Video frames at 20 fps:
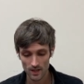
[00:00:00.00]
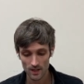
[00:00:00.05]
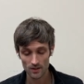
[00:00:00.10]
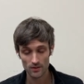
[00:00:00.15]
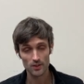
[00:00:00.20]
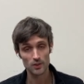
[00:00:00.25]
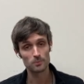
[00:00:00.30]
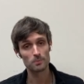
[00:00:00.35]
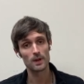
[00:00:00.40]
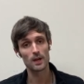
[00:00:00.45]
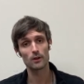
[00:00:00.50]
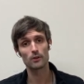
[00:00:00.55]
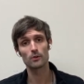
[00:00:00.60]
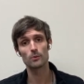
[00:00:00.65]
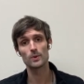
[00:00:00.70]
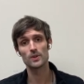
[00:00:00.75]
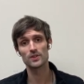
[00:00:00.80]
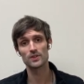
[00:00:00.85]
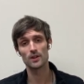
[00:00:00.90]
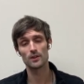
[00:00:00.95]
This battery
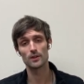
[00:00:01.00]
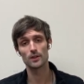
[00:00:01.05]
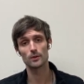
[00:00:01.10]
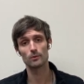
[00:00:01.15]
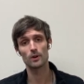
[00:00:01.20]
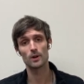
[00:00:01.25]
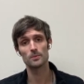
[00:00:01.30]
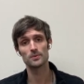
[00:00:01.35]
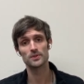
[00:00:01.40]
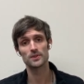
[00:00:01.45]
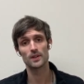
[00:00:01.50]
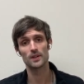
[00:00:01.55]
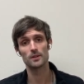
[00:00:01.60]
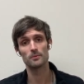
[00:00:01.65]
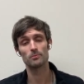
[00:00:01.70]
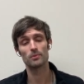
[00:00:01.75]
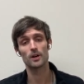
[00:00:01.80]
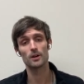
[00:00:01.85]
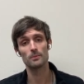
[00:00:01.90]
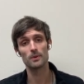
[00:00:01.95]
we sell on our
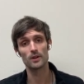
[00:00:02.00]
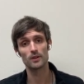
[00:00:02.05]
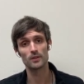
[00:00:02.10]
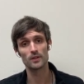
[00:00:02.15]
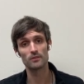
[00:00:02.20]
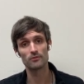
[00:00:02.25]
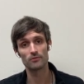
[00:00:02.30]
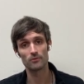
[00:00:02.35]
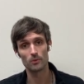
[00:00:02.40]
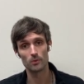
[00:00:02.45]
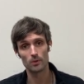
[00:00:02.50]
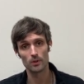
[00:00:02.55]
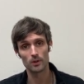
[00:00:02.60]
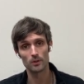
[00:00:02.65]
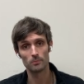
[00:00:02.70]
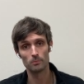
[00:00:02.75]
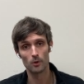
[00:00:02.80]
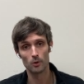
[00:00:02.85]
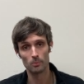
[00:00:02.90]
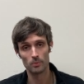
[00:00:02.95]
website primarily for
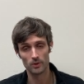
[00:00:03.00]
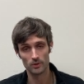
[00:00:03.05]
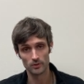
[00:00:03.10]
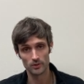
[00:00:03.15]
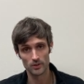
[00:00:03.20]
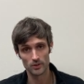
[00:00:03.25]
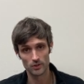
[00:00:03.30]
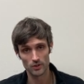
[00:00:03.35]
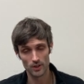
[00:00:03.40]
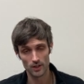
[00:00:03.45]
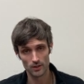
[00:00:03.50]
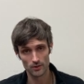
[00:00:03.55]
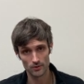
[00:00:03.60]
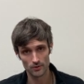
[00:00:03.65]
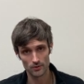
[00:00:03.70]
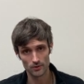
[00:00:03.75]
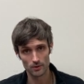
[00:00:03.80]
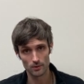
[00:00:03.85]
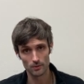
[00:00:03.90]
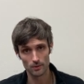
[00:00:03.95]
mobility chairs
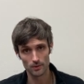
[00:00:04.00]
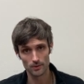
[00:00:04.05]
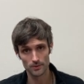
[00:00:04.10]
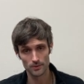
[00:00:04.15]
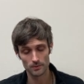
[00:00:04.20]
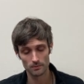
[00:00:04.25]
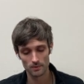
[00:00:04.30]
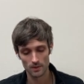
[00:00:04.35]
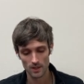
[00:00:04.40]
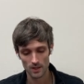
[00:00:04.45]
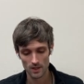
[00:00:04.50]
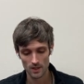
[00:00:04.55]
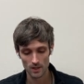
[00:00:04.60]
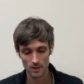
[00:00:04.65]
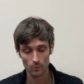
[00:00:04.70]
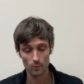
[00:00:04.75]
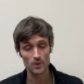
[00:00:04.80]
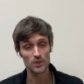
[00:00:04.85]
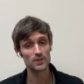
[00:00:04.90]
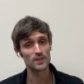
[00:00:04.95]
and scooters.
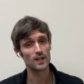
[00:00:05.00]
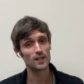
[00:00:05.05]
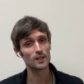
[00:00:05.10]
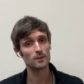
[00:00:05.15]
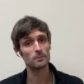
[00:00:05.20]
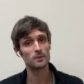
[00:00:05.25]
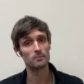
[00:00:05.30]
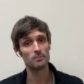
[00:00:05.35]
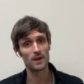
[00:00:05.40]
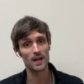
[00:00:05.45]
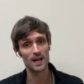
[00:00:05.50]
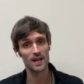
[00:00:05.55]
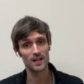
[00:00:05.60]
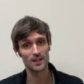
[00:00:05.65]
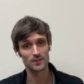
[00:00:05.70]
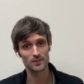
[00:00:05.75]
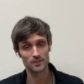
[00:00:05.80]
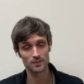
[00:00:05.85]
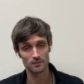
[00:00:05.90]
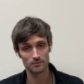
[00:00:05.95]
We sell them in
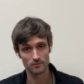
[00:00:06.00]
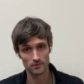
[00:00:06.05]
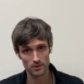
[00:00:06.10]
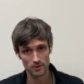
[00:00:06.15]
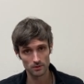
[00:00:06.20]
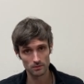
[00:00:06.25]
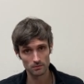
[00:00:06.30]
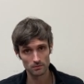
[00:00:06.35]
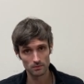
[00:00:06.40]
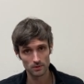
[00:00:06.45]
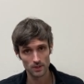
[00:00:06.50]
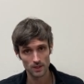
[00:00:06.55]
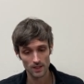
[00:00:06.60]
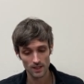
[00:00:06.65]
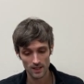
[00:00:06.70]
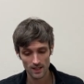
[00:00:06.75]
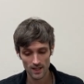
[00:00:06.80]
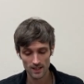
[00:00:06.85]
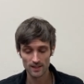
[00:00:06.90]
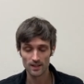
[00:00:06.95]
packs of 2,
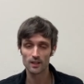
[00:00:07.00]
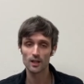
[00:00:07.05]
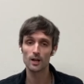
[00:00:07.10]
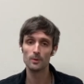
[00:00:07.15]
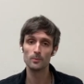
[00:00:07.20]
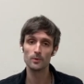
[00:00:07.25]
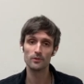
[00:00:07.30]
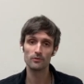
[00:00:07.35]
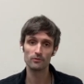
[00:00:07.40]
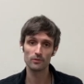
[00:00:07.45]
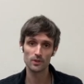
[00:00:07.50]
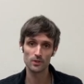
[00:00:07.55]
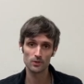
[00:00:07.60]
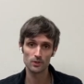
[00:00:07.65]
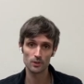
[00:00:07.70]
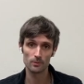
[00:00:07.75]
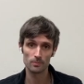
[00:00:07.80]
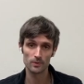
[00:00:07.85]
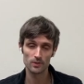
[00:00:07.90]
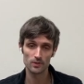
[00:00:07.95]
and they come with free
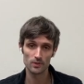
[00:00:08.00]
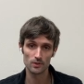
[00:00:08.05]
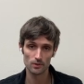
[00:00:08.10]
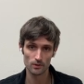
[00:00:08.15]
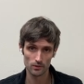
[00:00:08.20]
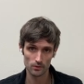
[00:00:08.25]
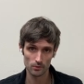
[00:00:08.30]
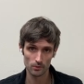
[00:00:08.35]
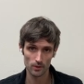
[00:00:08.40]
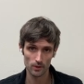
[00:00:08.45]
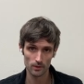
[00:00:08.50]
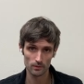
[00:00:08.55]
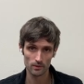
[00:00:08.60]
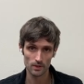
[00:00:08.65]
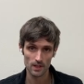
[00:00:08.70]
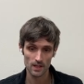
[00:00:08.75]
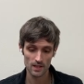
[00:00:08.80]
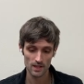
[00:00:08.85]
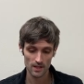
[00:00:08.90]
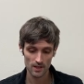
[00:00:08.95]
shipping to your door.
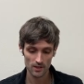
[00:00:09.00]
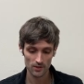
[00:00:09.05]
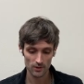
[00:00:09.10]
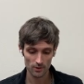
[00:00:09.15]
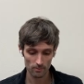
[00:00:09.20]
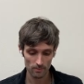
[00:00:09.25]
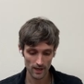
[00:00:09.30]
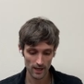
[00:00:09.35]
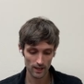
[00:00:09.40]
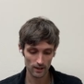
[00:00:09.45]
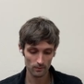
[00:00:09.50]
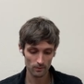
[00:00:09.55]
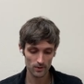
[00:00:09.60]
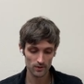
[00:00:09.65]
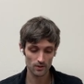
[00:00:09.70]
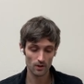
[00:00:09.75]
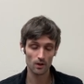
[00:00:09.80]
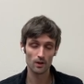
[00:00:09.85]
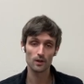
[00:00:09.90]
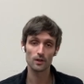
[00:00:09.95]
The
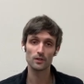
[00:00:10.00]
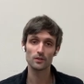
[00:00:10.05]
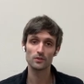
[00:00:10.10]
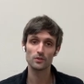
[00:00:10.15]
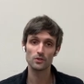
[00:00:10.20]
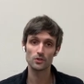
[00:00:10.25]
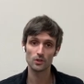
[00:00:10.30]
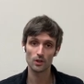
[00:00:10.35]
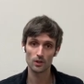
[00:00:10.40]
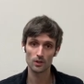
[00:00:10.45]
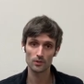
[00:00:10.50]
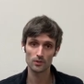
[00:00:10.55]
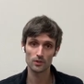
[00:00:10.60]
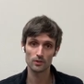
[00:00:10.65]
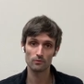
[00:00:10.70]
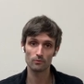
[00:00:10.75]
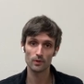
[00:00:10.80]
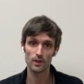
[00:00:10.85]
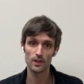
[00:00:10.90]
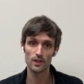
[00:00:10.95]
batteries are charged
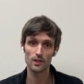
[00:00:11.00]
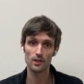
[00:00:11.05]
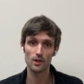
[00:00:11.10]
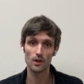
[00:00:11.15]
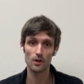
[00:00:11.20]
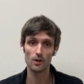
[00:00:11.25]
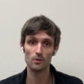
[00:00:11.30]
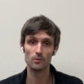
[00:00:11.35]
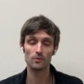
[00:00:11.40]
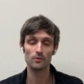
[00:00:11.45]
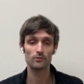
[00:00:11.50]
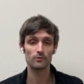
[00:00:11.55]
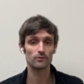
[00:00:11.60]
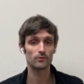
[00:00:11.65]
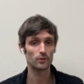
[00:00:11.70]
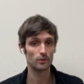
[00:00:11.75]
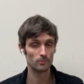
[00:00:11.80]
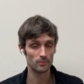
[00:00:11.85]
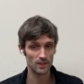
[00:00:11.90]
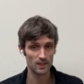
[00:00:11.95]
and ready to go
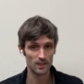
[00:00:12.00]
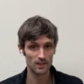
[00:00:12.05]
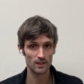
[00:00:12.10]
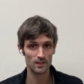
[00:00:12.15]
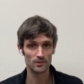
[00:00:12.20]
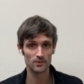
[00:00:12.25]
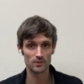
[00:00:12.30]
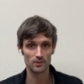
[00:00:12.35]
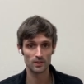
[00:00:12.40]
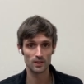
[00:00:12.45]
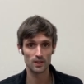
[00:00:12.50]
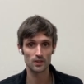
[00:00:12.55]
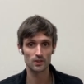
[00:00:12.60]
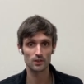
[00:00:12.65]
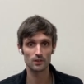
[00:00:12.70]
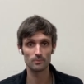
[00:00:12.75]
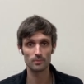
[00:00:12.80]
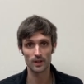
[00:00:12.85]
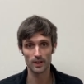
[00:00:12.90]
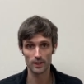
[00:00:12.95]
for immediate
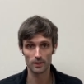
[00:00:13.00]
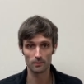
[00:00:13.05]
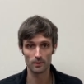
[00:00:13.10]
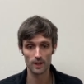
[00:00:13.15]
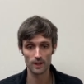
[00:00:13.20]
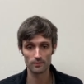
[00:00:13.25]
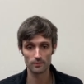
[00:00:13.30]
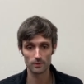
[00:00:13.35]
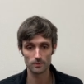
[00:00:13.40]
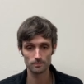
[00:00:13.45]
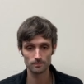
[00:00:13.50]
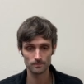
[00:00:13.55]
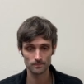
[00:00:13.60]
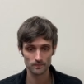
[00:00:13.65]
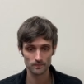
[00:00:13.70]
installation upon arrival.